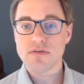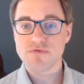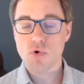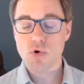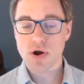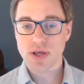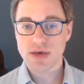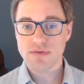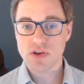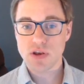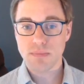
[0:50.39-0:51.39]
for a
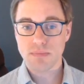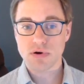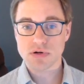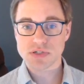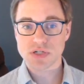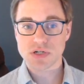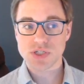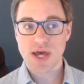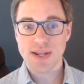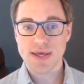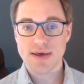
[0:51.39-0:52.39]
given number such
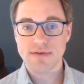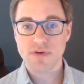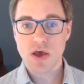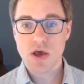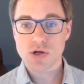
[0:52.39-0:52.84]
that if